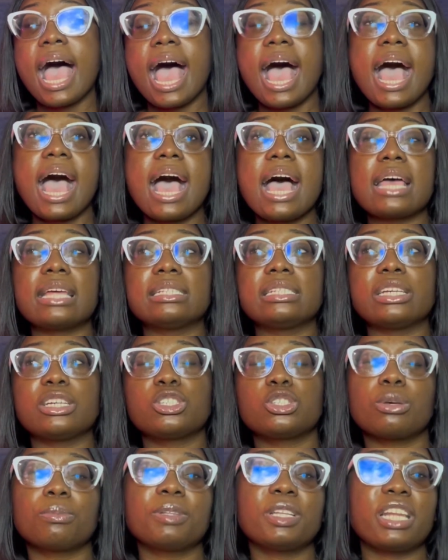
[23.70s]
and
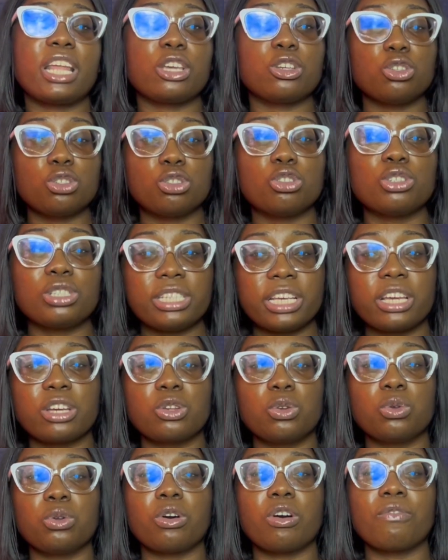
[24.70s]
it's something that you should
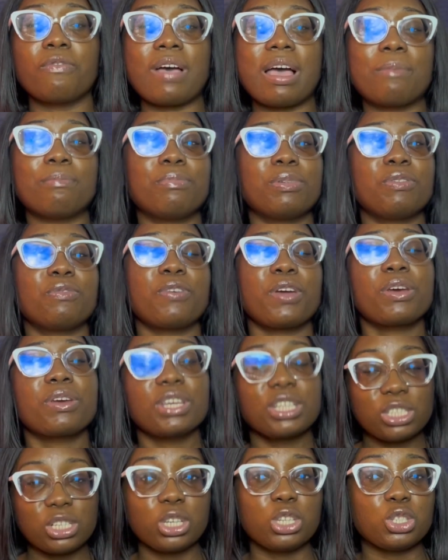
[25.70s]
take note of and be very
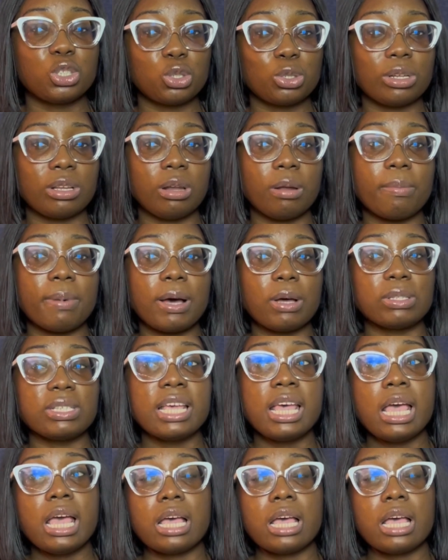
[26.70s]
intentional about,